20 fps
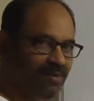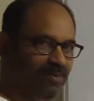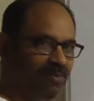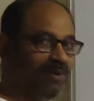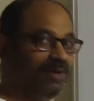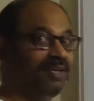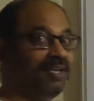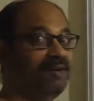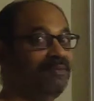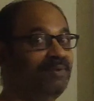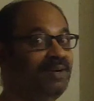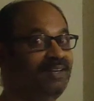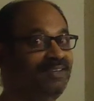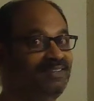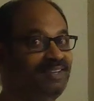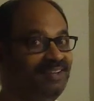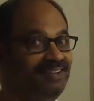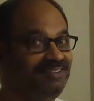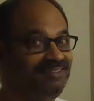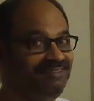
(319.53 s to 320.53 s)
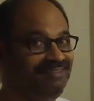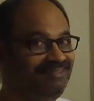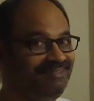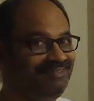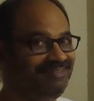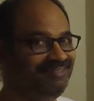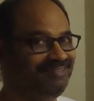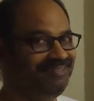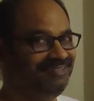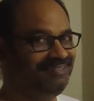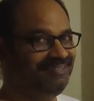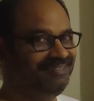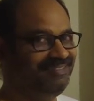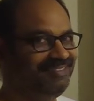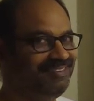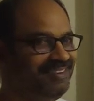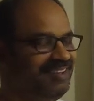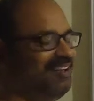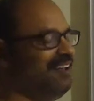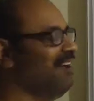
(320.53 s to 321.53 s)
What have I done?
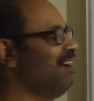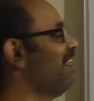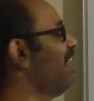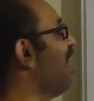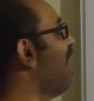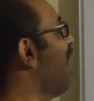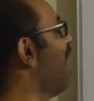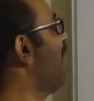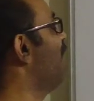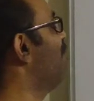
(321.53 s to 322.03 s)
I